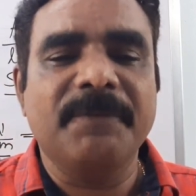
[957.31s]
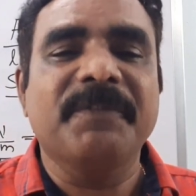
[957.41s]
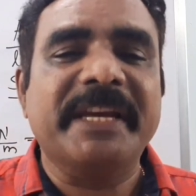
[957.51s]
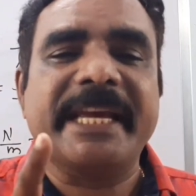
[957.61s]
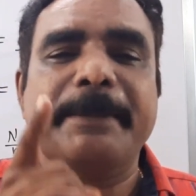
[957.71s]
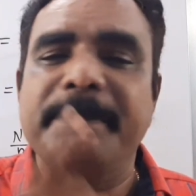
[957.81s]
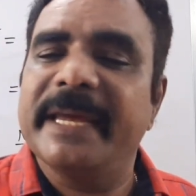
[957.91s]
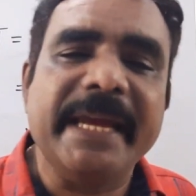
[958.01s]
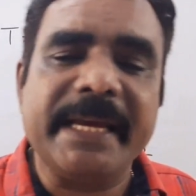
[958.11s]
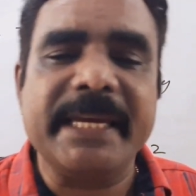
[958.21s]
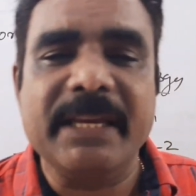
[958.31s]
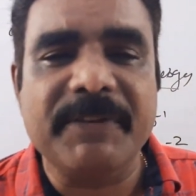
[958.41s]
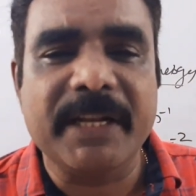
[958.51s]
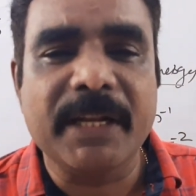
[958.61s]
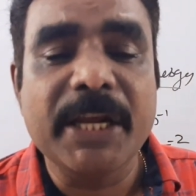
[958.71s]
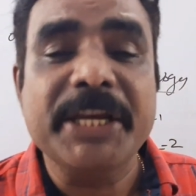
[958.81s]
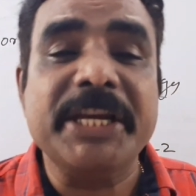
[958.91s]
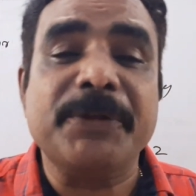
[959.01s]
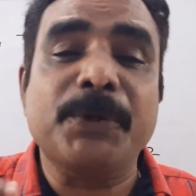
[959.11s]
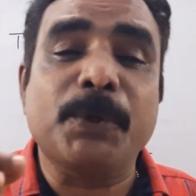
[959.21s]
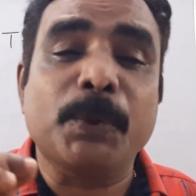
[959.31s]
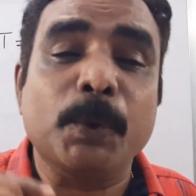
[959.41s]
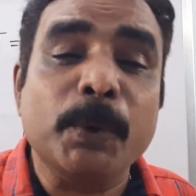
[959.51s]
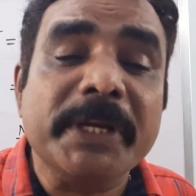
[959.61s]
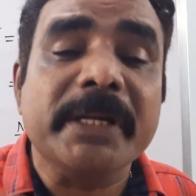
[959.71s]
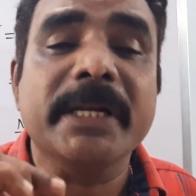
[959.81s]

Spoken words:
we can make even a sewing